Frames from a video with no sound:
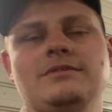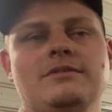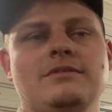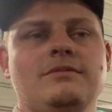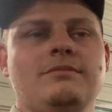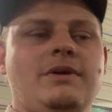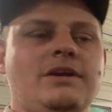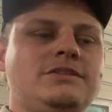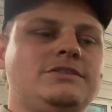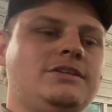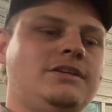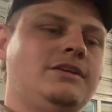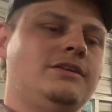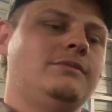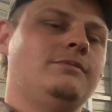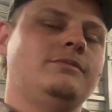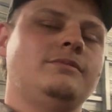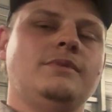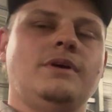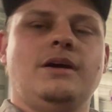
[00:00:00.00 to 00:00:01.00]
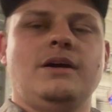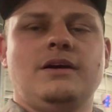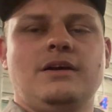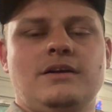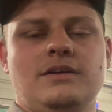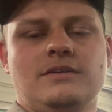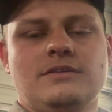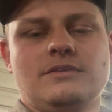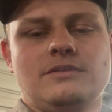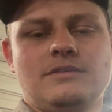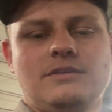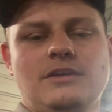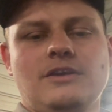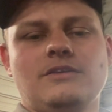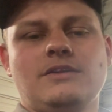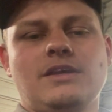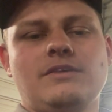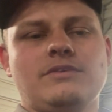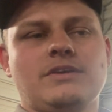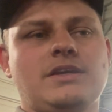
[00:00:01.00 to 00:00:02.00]
Make sure you go
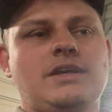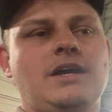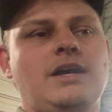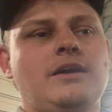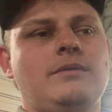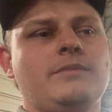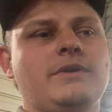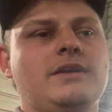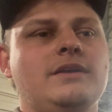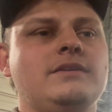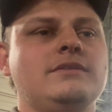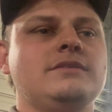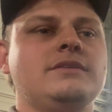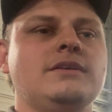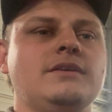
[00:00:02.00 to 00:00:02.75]
leave a comment,